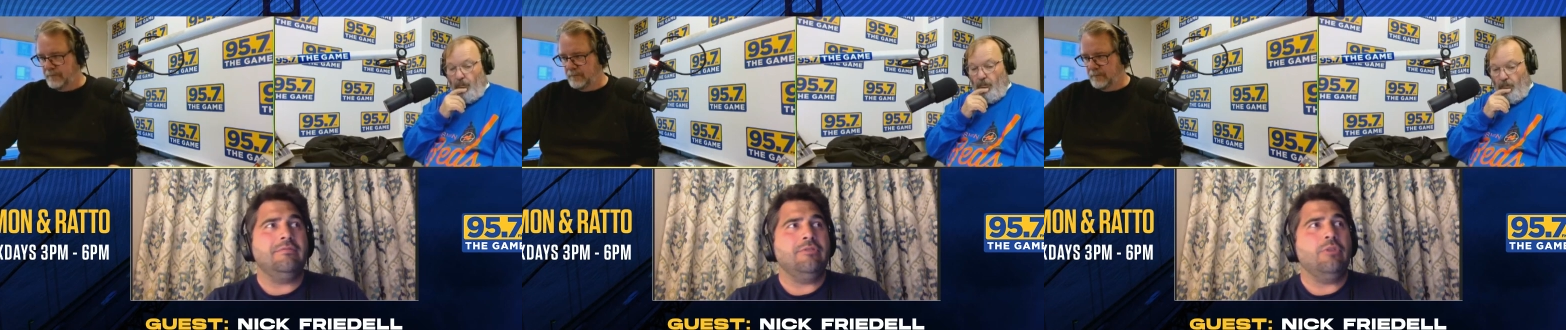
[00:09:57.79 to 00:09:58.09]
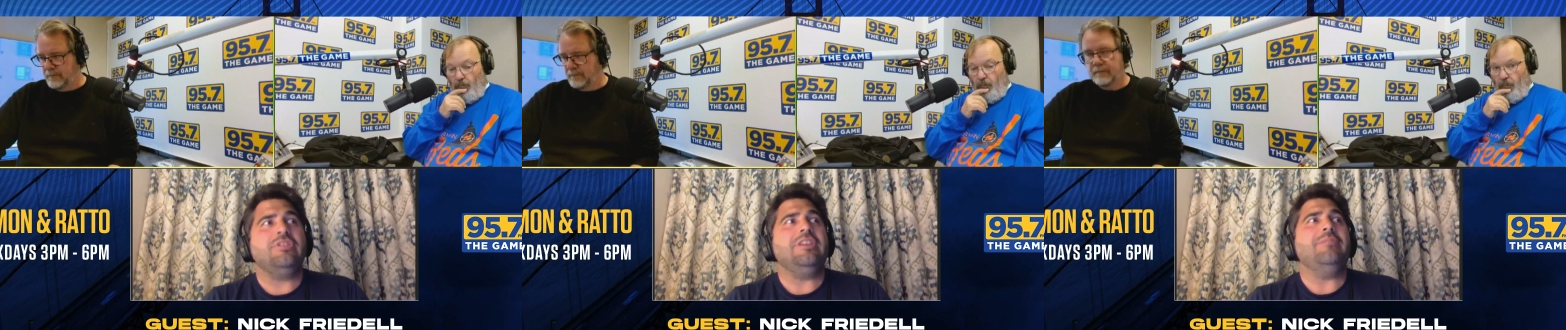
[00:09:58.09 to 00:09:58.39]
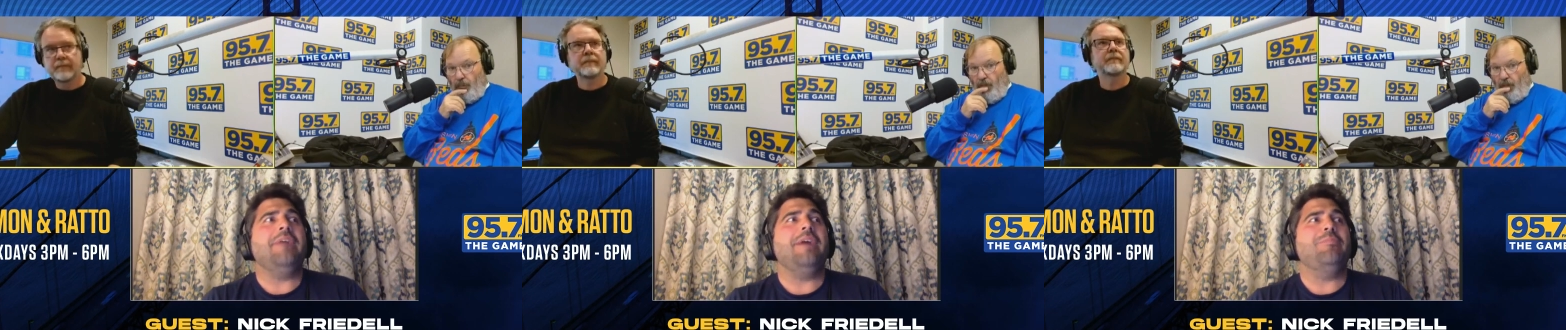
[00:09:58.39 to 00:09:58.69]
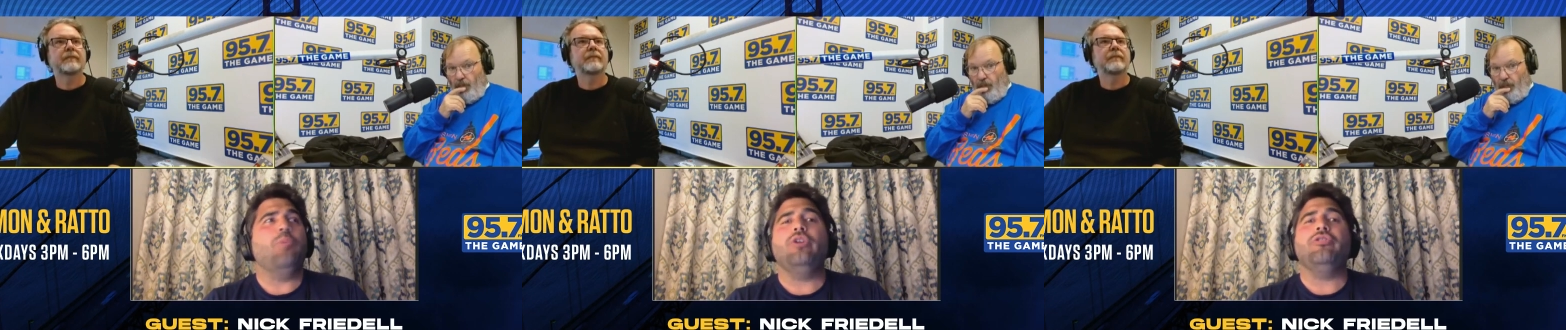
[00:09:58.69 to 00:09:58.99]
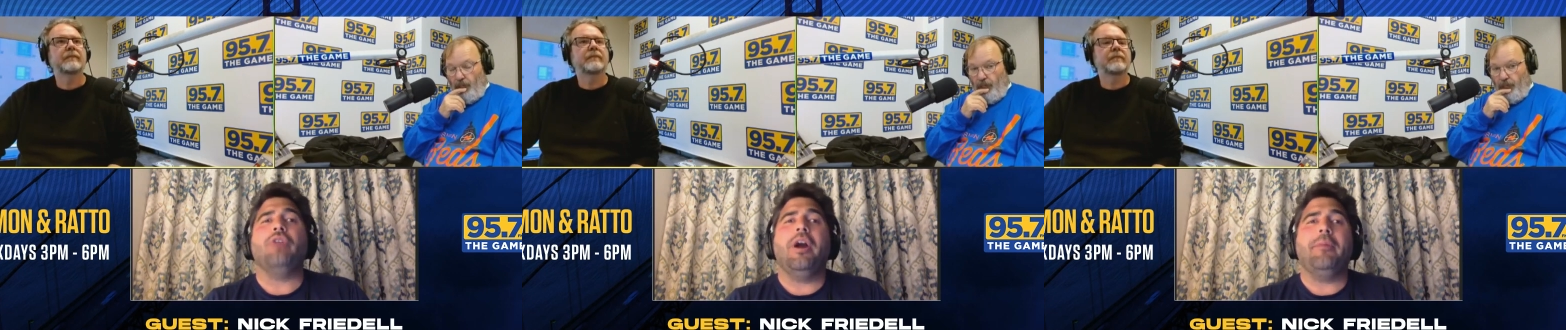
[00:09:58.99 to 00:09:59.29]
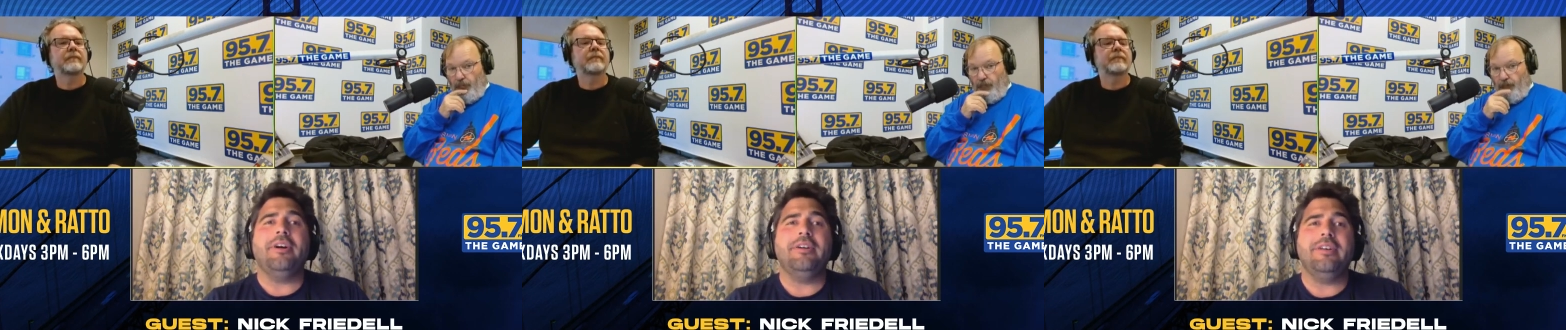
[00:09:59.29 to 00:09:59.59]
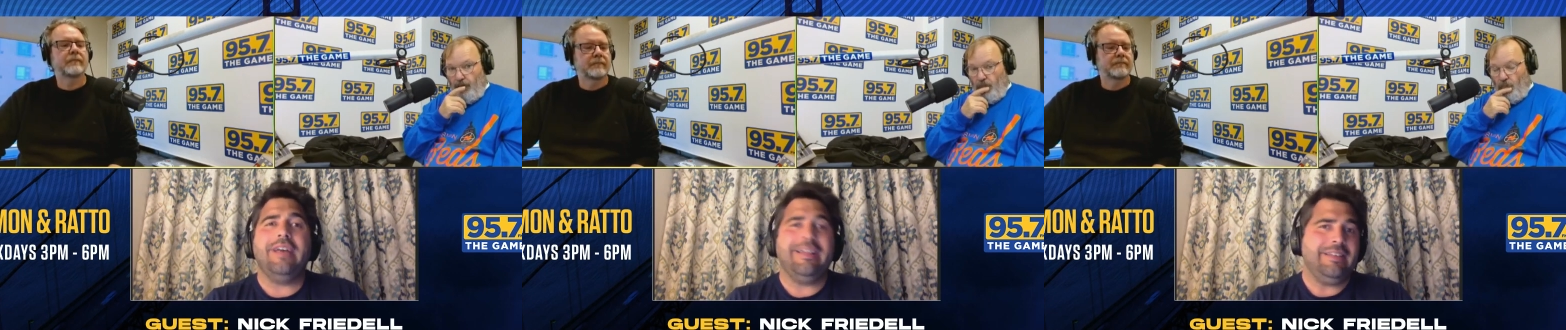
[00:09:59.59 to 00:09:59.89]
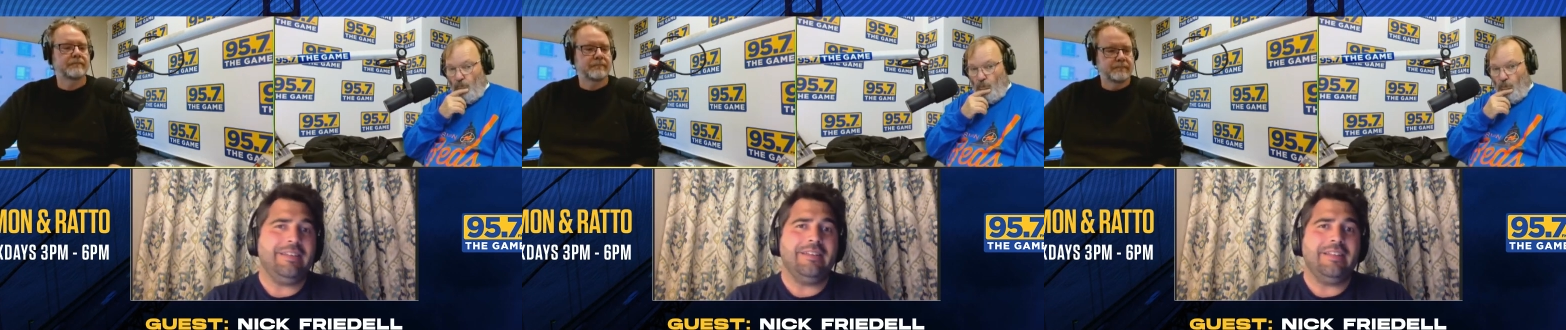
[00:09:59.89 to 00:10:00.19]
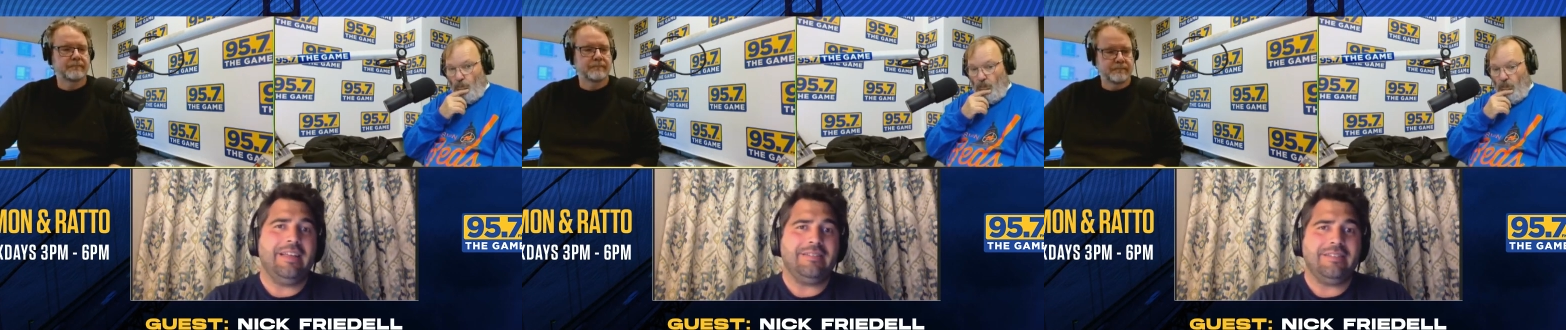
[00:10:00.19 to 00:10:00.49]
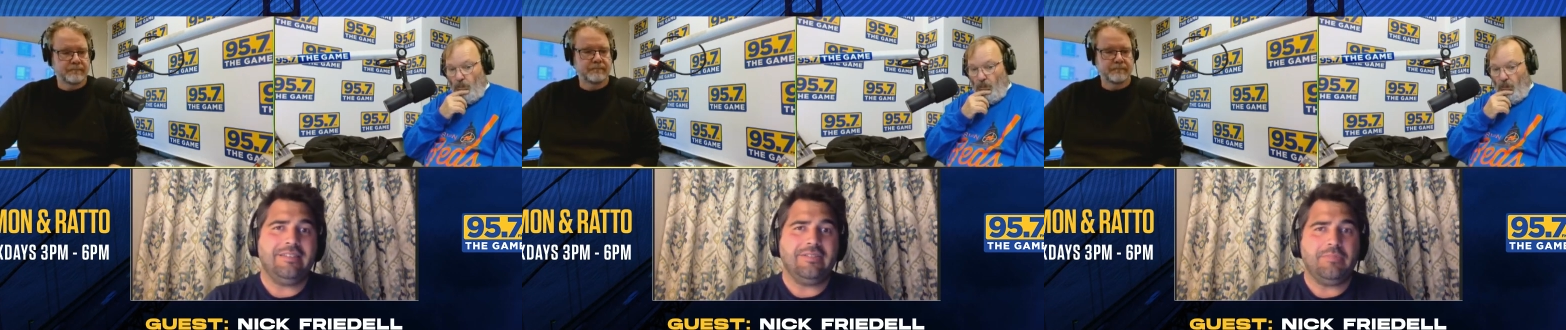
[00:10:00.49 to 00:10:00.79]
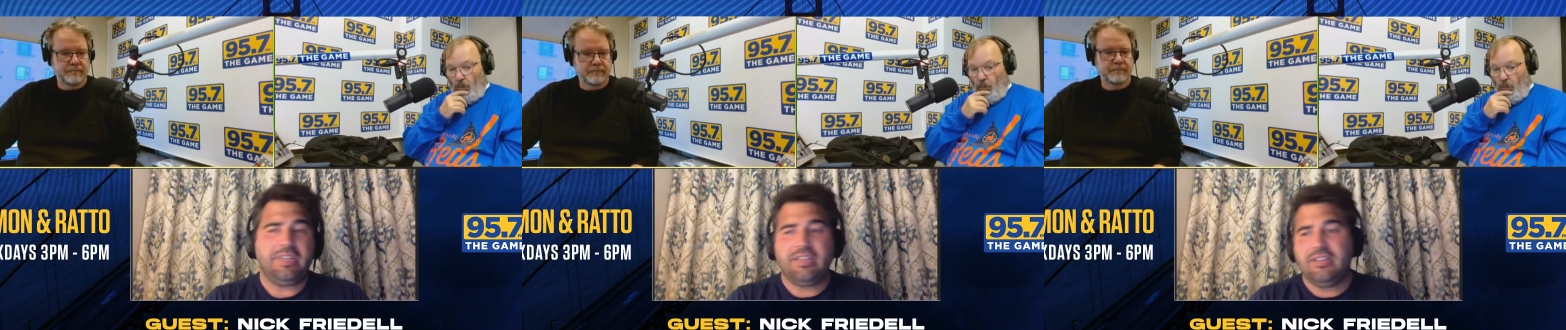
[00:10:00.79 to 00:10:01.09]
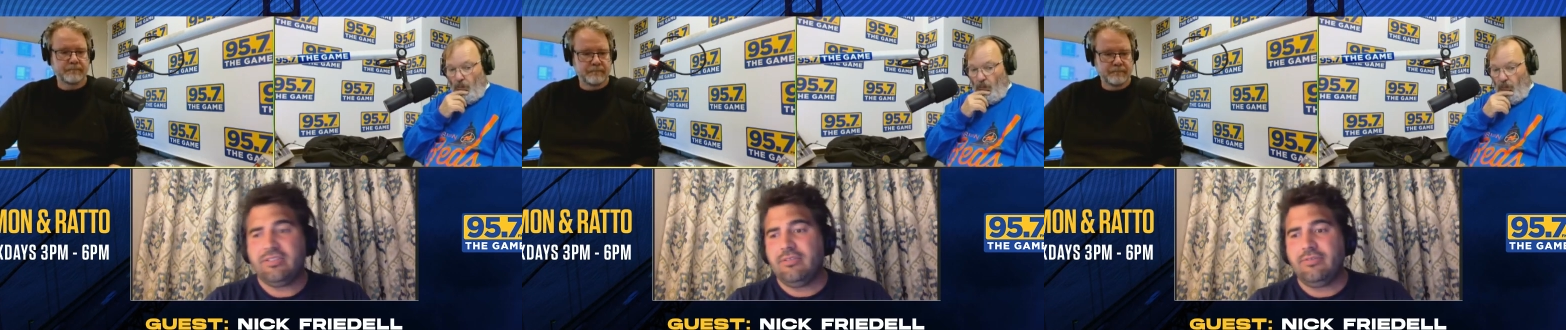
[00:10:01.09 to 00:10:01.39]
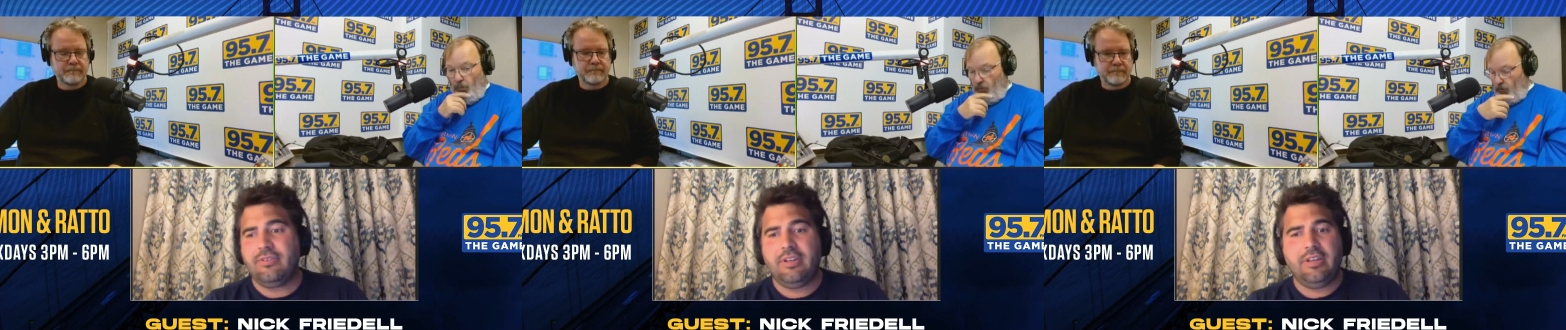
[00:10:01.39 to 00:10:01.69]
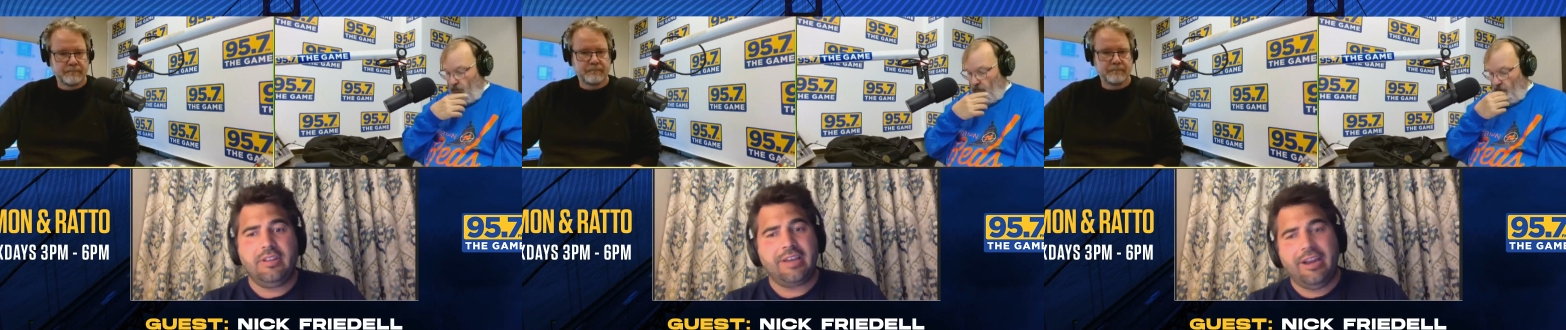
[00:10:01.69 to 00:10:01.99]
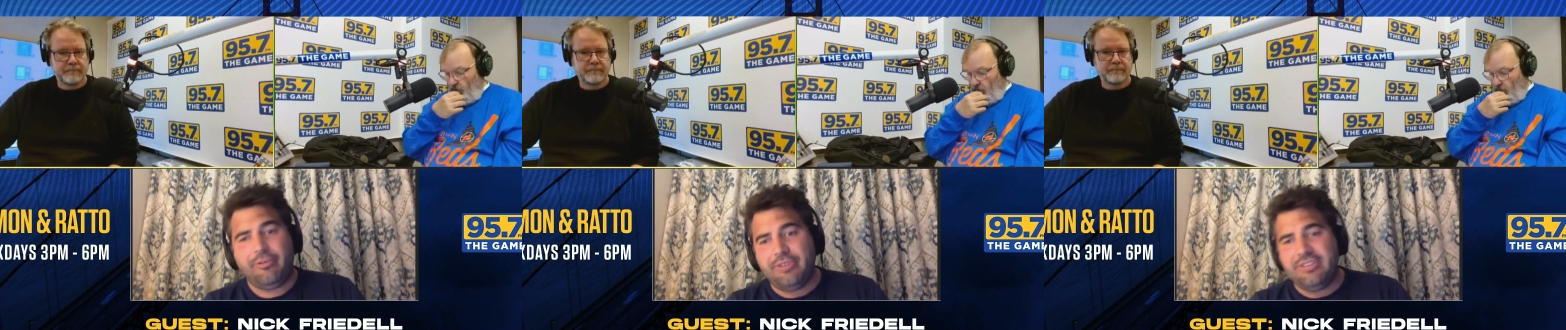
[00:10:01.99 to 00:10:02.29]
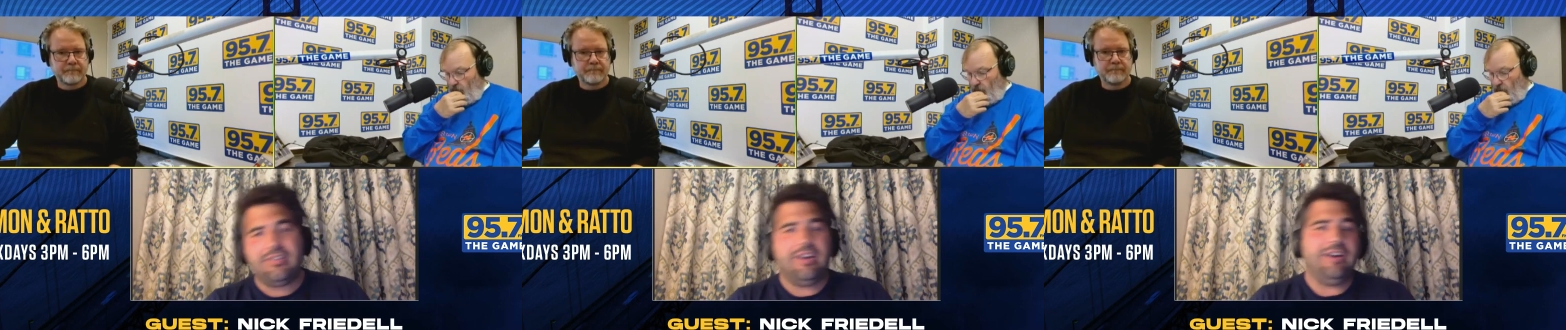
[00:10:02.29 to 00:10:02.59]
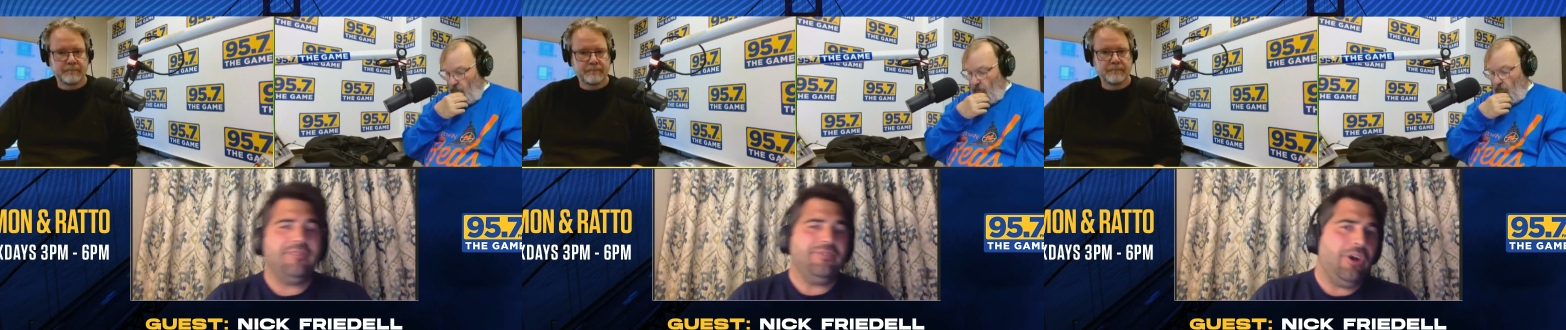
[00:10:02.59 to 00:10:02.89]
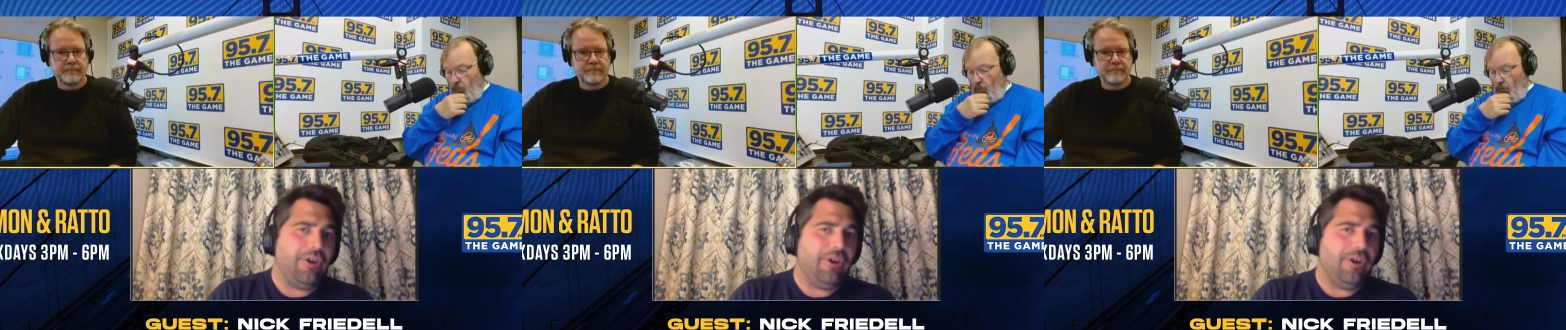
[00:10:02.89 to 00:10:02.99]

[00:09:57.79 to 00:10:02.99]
Speaker 1: no team had more drama at the end of that season because of the Kyrie stuff and